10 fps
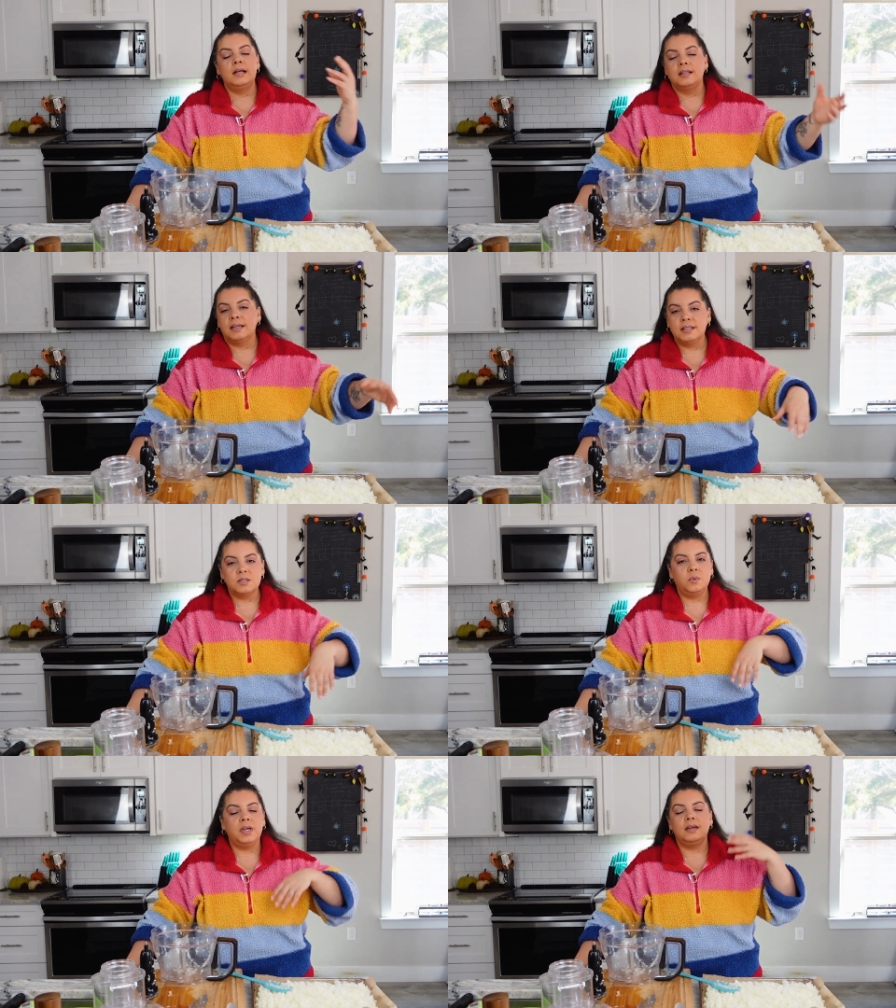like
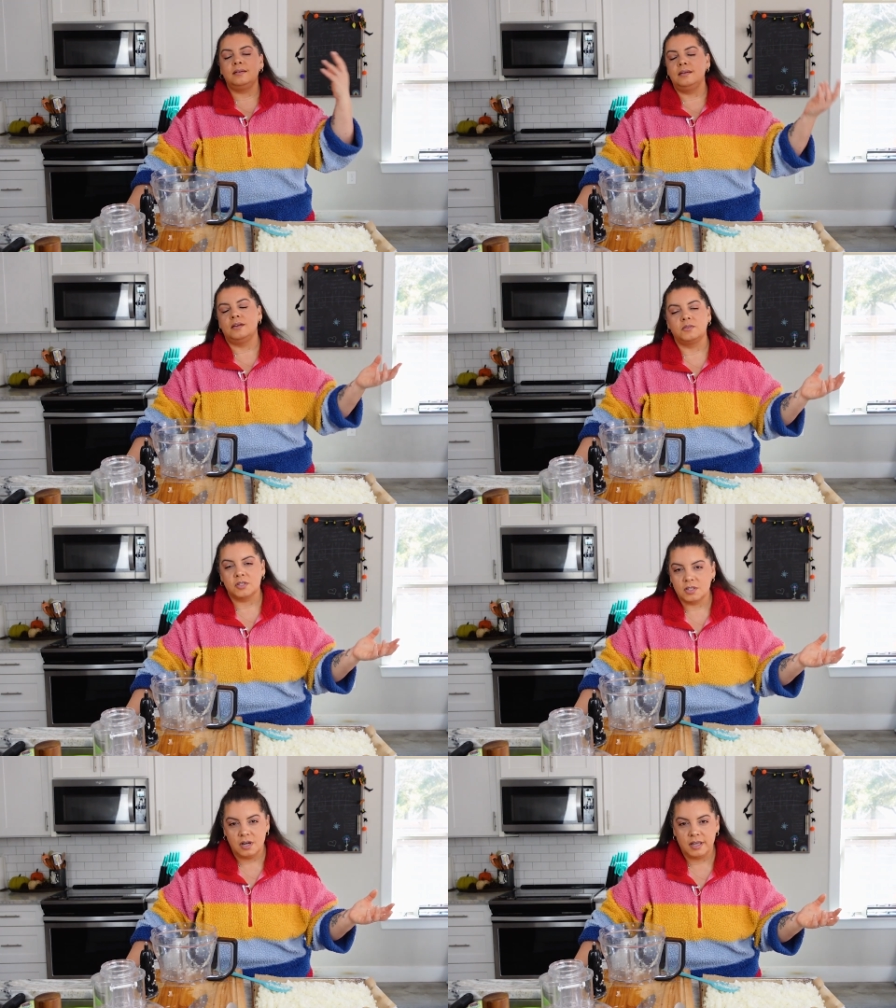this week, you know,
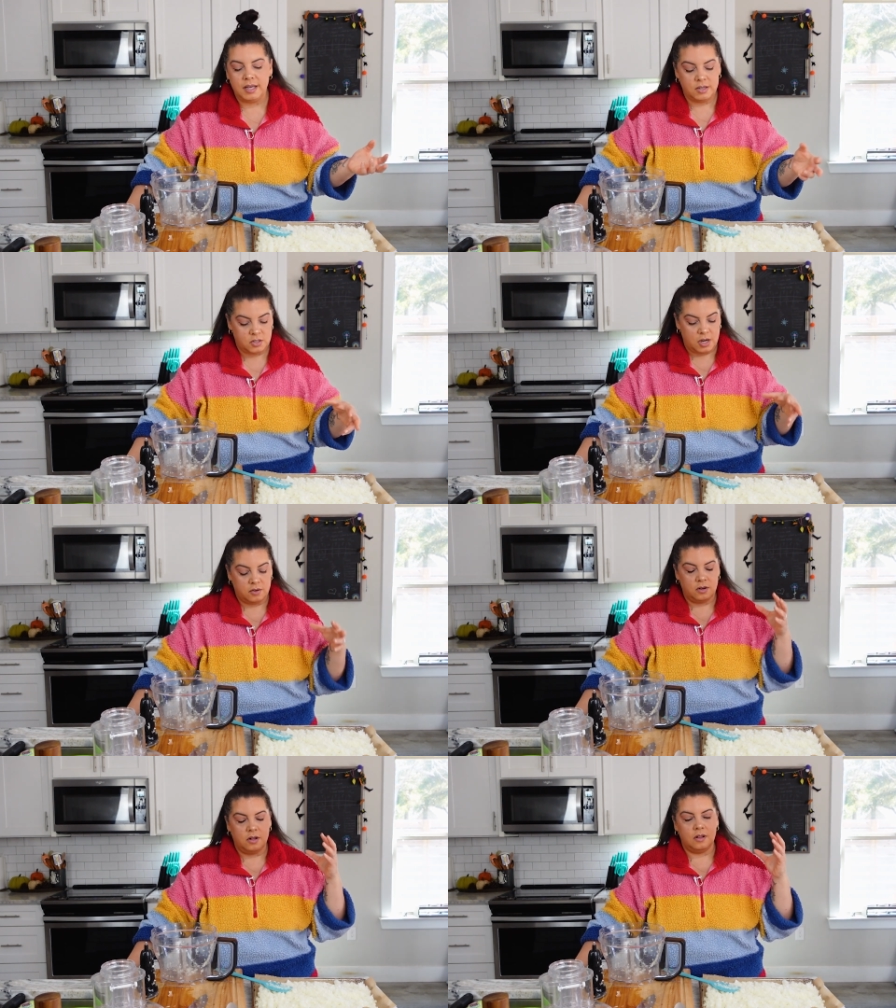just cooking in
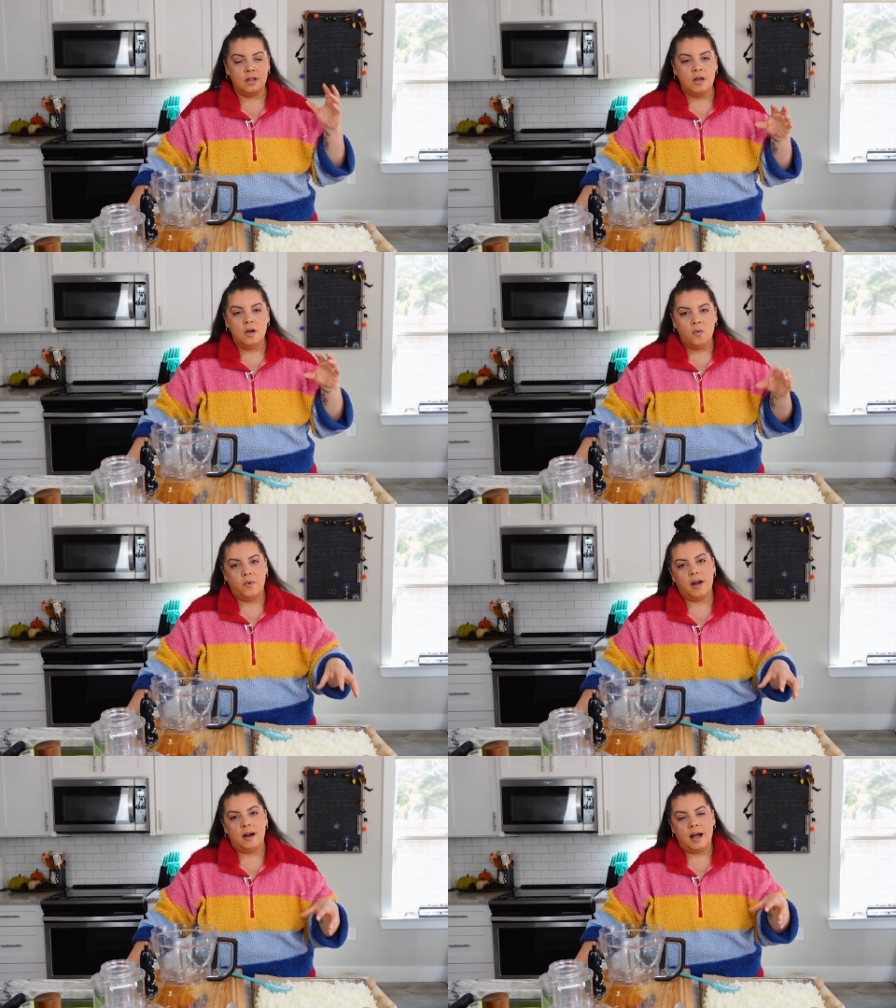general,
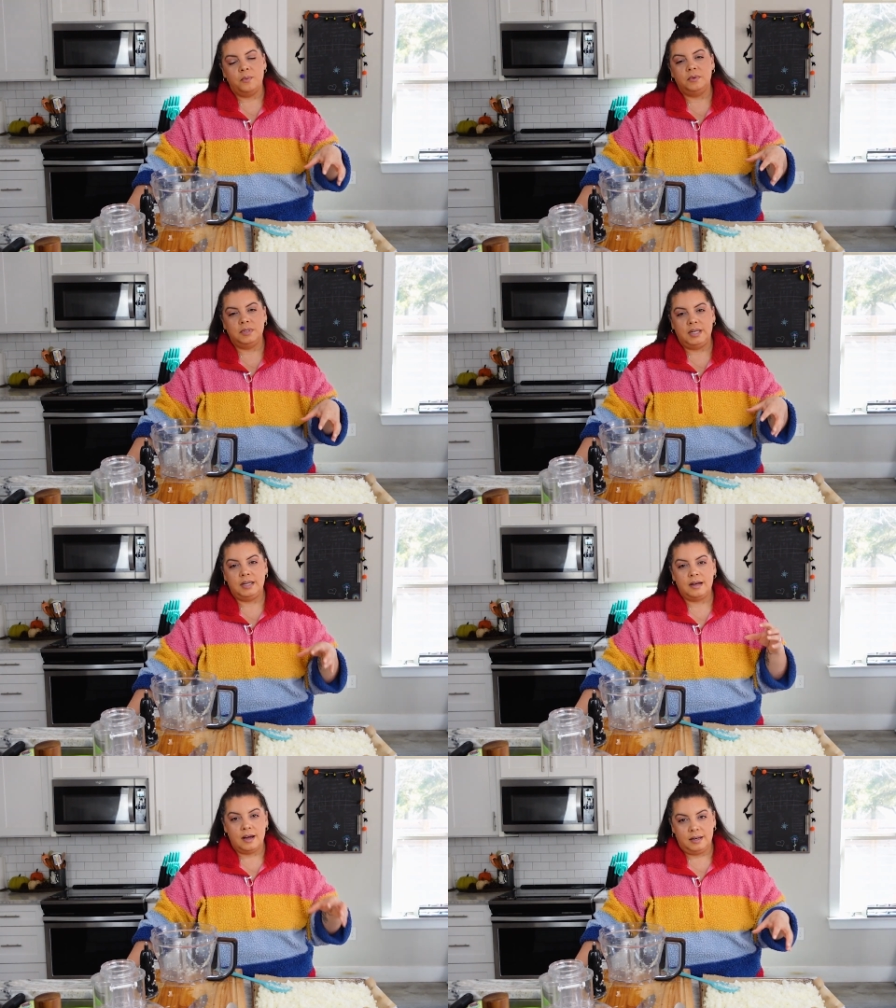where I will
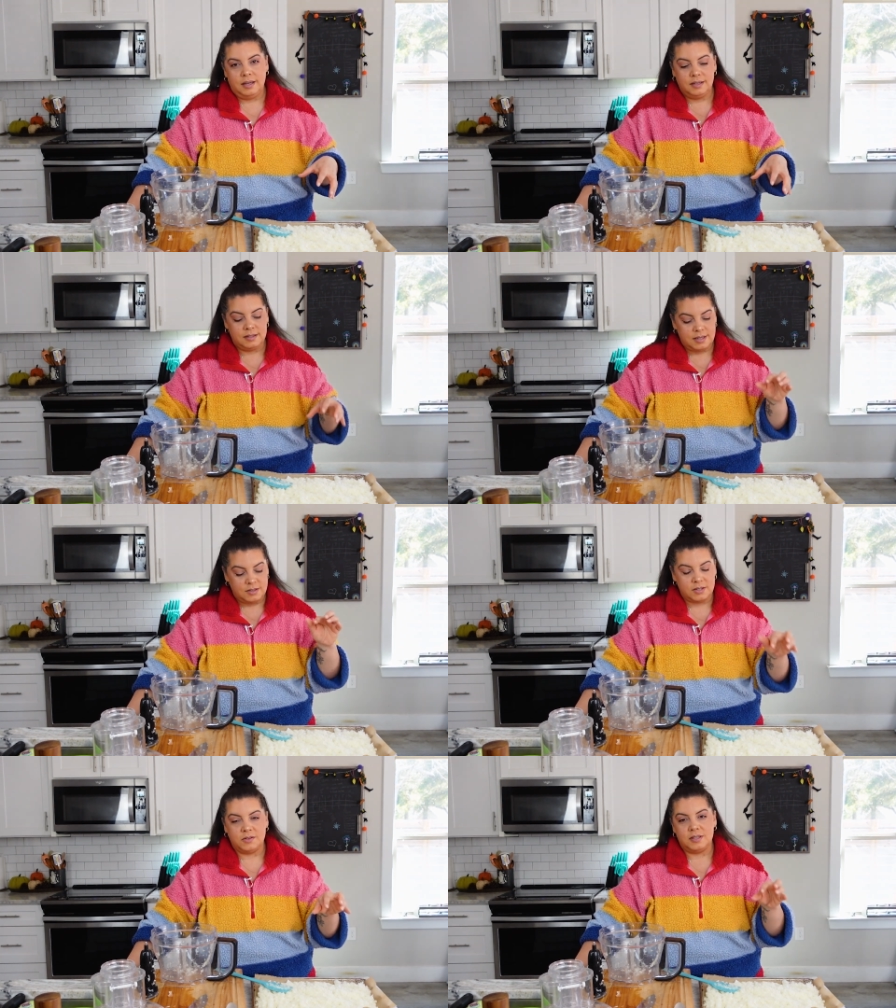need onions.
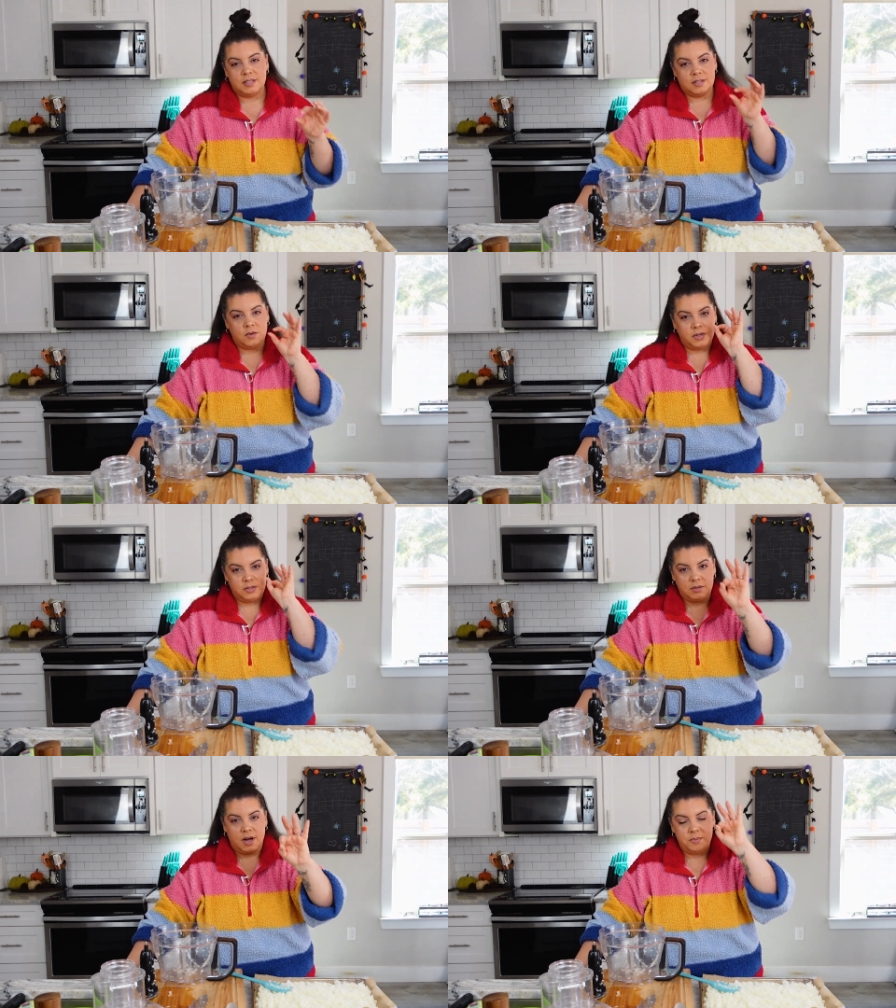And so this is going
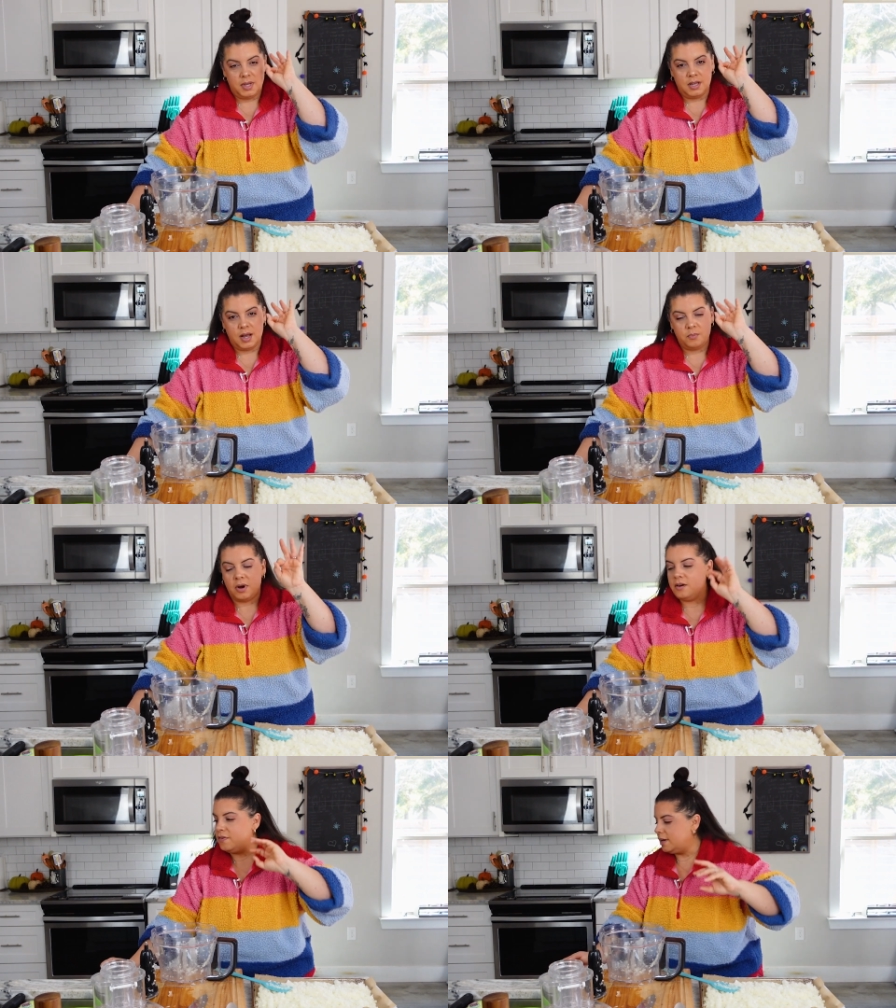to come in
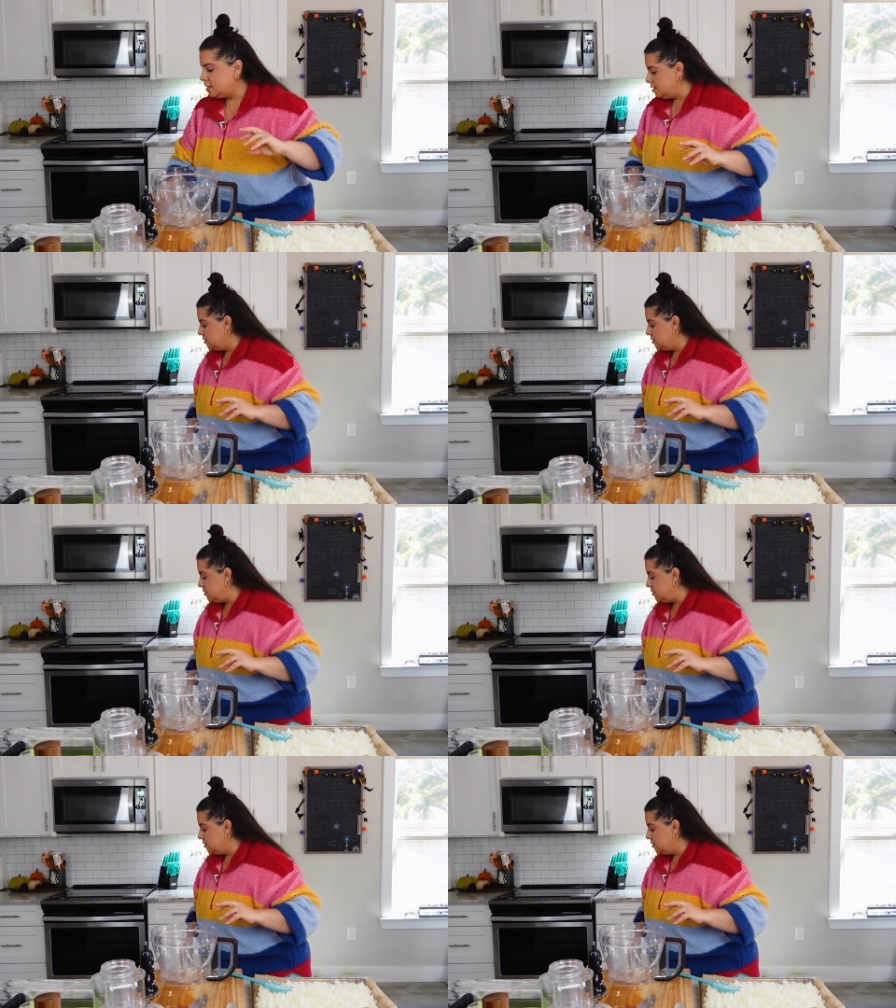perfect.